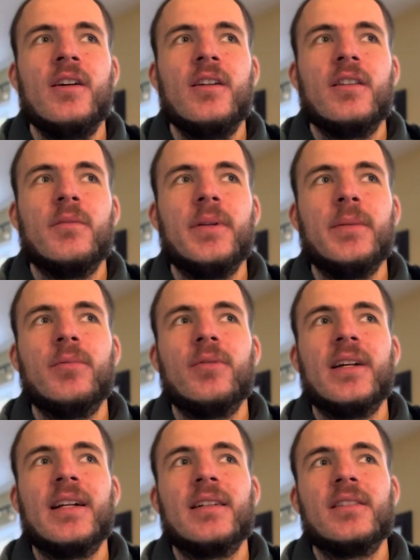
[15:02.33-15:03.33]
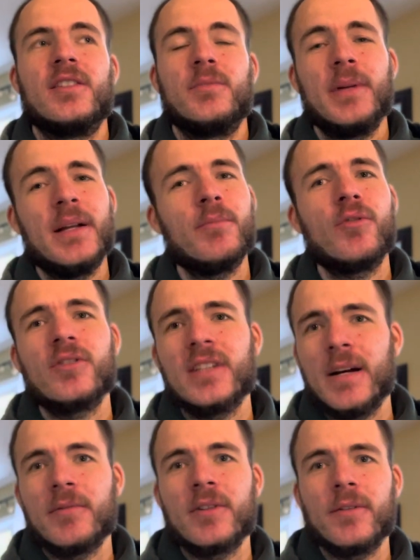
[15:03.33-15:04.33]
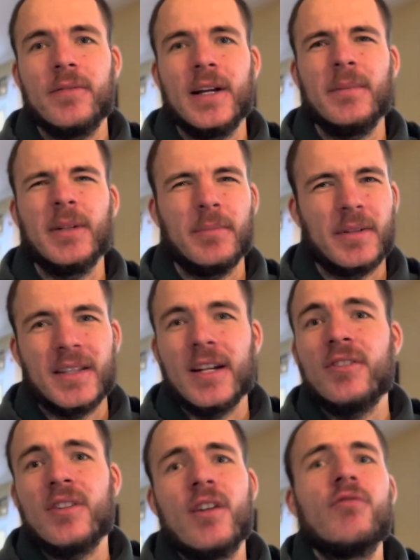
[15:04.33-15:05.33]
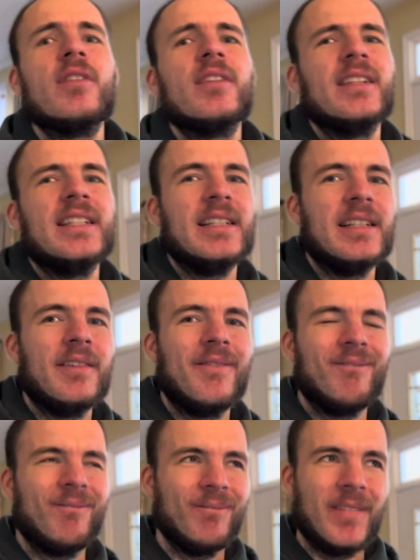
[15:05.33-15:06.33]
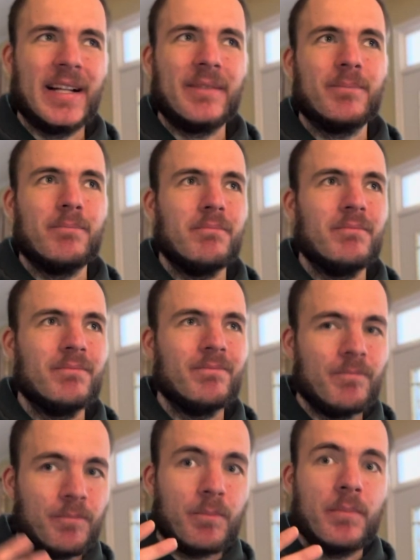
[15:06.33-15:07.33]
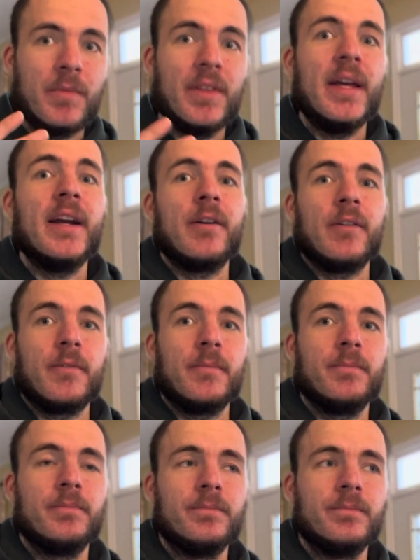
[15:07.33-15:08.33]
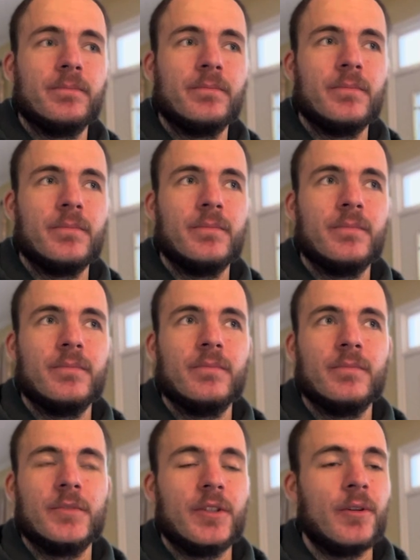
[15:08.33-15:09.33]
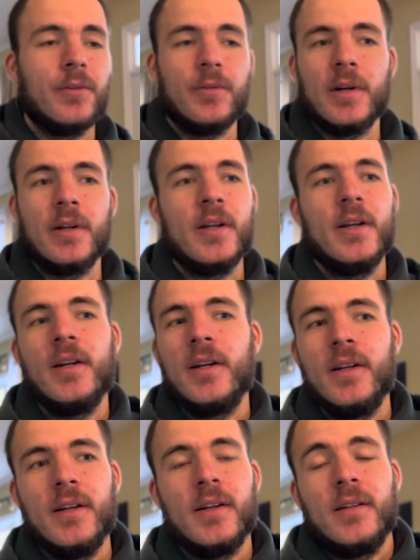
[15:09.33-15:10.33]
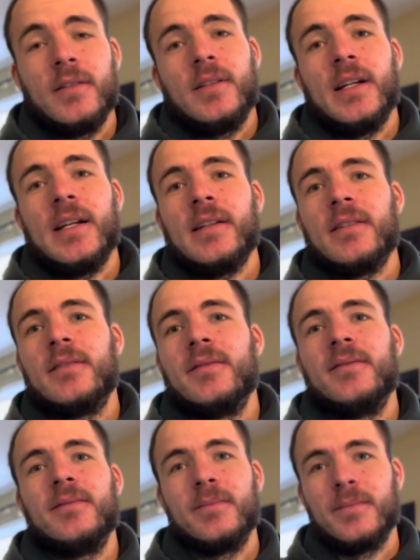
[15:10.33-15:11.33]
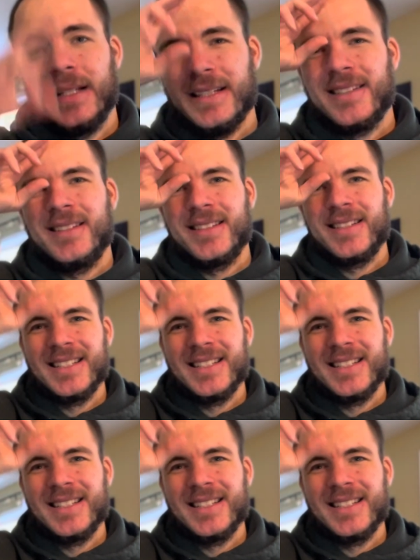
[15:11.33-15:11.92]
the people that spend more time with their family, but they're not really like there. So, hey, peace.